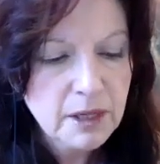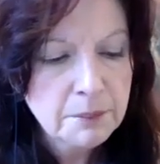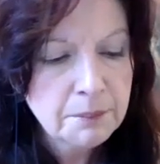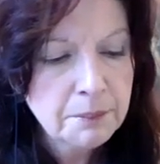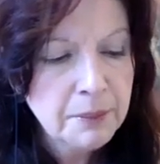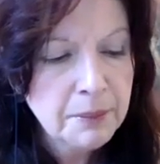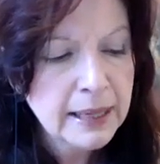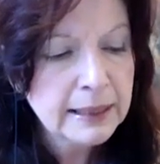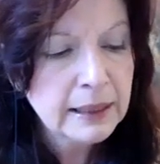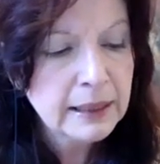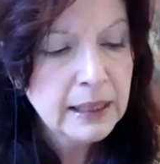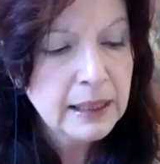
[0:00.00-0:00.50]

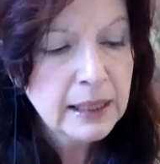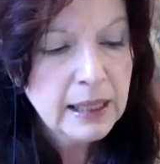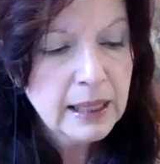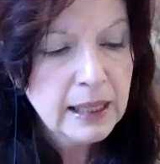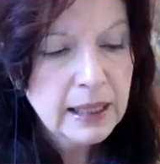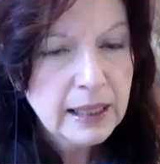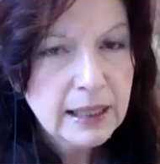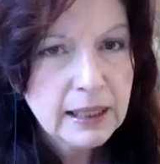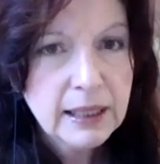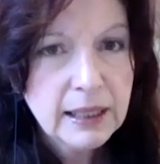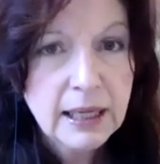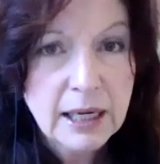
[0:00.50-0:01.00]
But
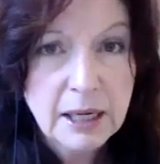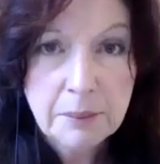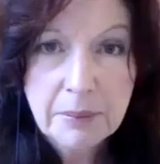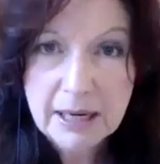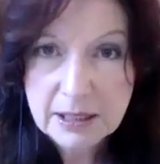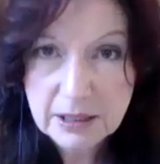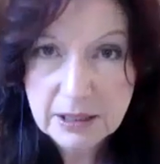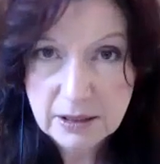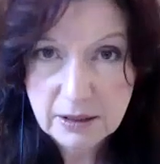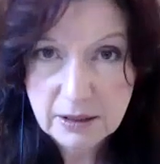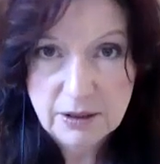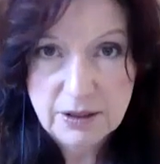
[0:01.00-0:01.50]
getting
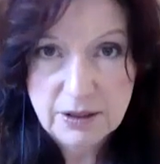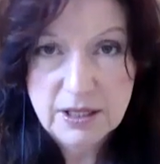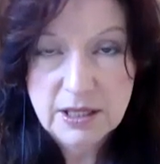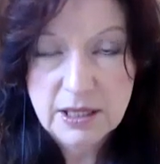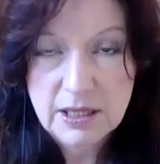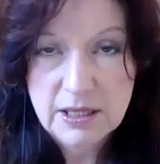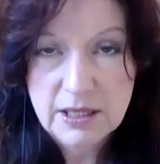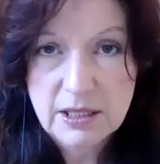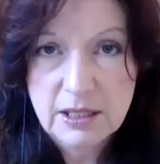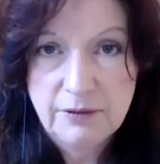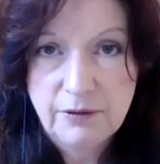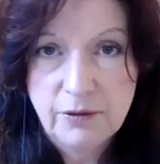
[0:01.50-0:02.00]
back to those
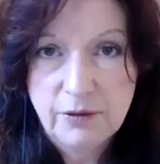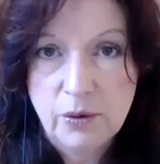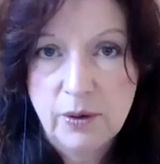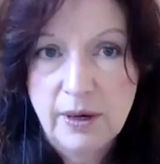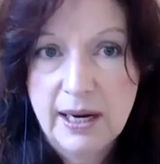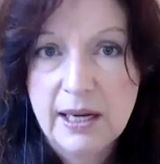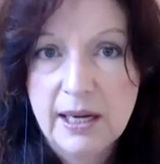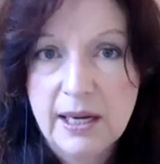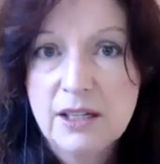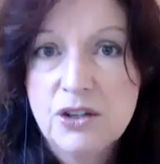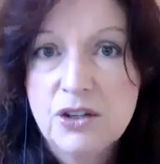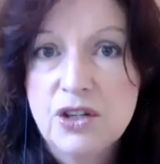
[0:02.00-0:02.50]
64
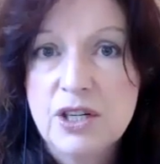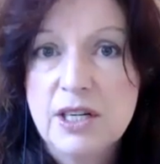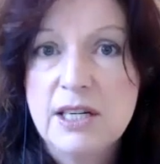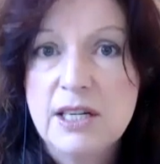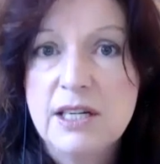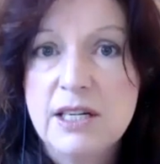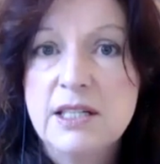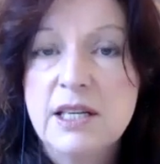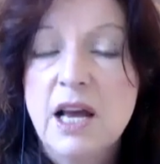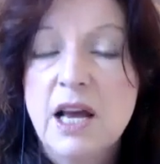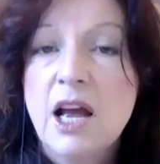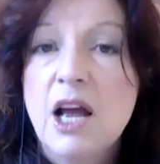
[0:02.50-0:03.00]

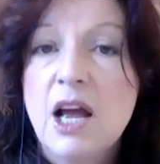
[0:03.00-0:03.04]
energies,